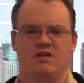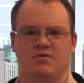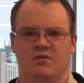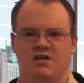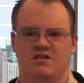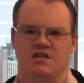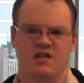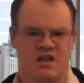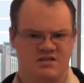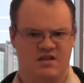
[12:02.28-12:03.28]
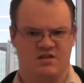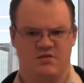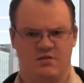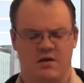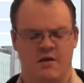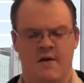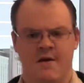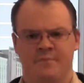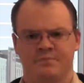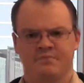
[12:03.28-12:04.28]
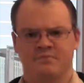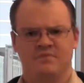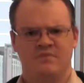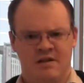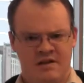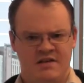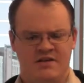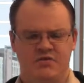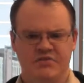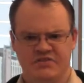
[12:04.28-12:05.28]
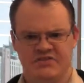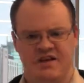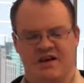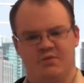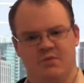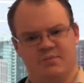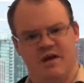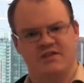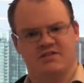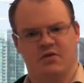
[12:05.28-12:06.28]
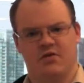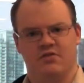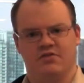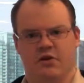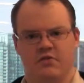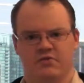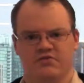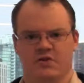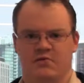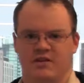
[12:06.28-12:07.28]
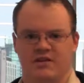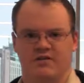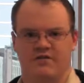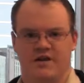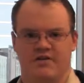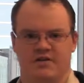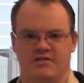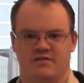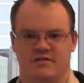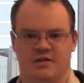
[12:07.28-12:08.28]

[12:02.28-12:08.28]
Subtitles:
degrees in the next century. And he used this argument based on total solar irradiance.